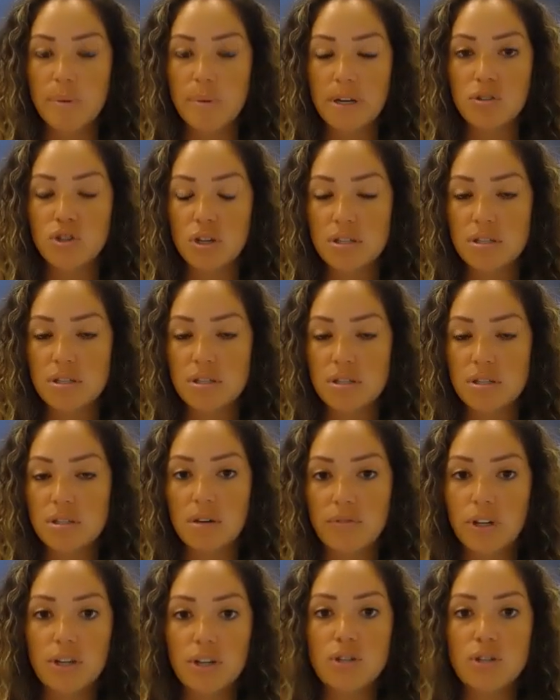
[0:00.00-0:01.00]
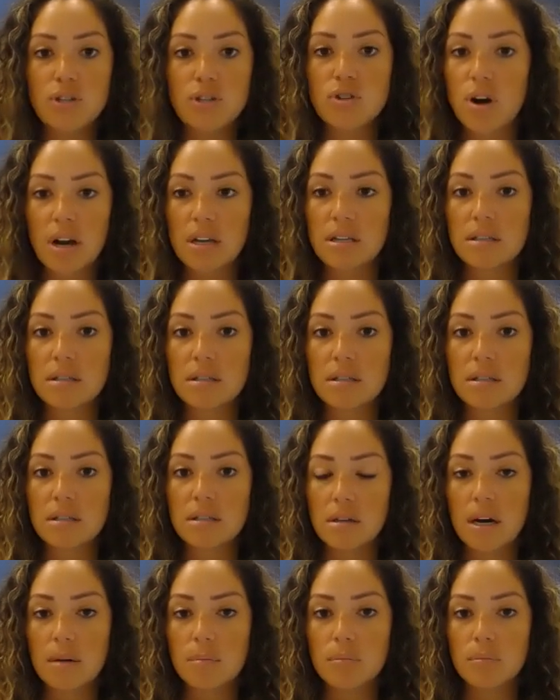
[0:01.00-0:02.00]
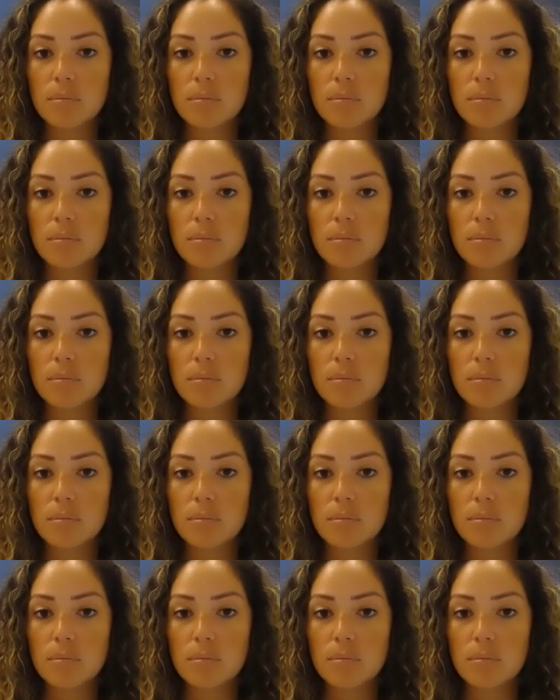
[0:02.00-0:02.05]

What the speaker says: It's been just a very trying,